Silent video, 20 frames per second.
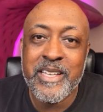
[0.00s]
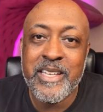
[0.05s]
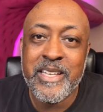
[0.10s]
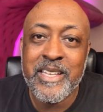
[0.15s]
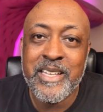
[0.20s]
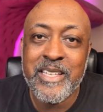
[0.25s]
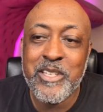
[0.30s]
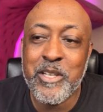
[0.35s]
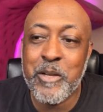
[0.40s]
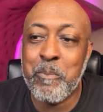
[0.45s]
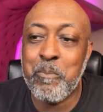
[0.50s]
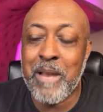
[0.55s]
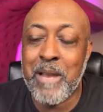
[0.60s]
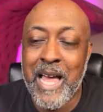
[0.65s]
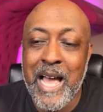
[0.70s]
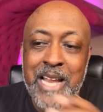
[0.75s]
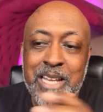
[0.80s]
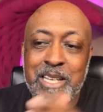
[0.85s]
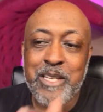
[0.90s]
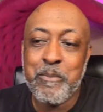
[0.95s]
You're
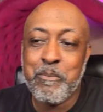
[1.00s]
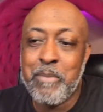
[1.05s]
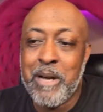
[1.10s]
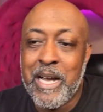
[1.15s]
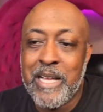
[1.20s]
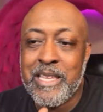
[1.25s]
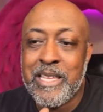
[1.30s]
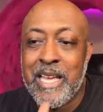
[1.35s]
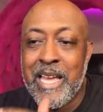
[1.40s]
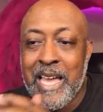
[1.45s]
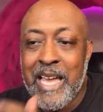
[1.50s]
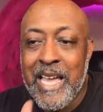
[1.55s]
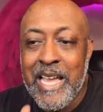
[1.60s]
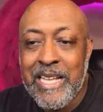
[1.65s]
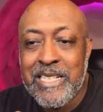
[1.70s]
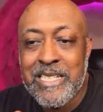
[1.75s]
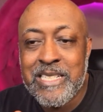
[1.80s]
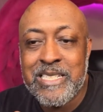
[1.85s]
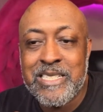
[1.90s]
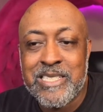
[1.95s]
blinded by the hate
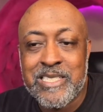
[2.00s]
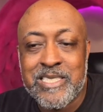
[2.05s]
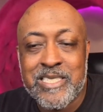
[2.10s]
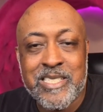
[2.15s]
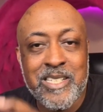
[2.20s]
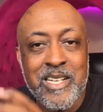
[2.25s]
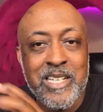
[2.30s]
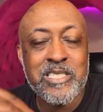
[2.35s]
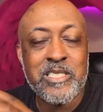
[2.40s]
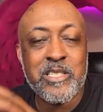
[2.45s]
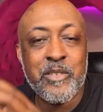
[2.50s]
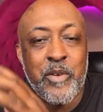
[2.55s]
and disgust of